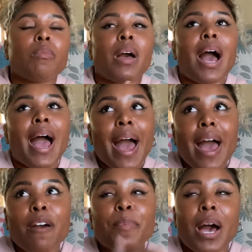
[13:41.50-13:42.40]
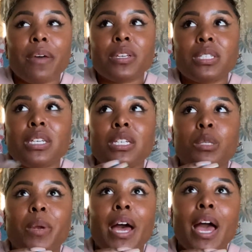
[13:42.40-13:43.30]
I have behind the scenes,
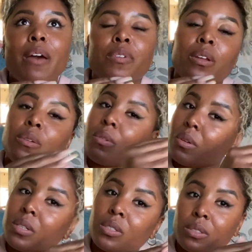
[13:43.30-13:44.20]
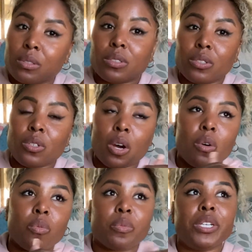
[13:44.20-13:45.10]
but I haven't, you
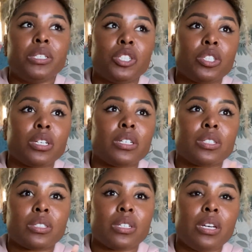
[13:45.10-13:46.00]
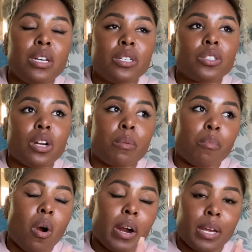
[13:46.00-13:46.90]
know, reached a certain
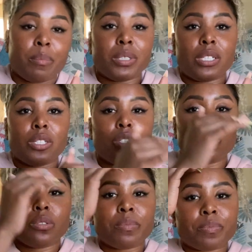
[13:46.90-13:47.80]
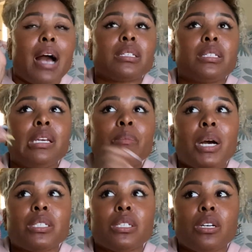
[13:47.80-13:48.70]
mark and potential. I see
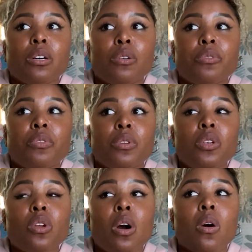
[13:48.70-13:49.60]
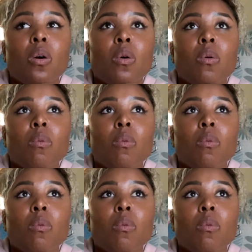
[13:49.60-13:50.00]
myself, you know,